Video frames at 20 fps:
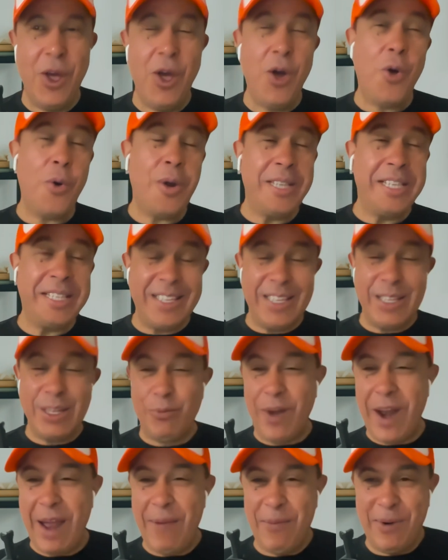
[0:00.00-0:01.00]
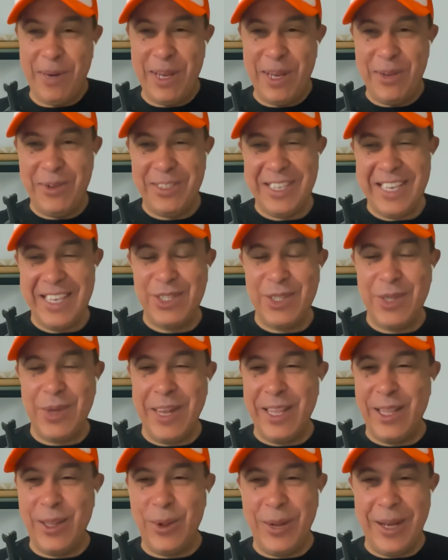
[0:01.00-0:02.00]
or you sell the property, 10,
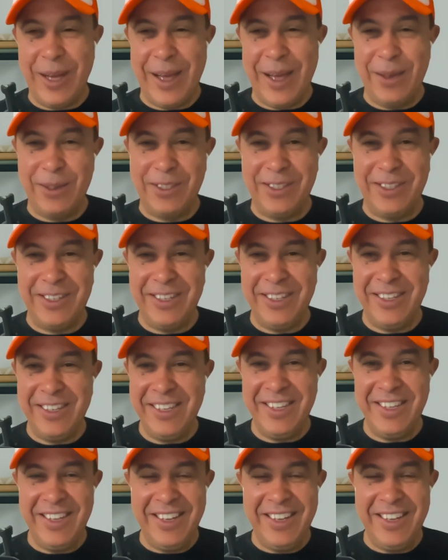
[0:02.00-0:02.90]
20, 30,000,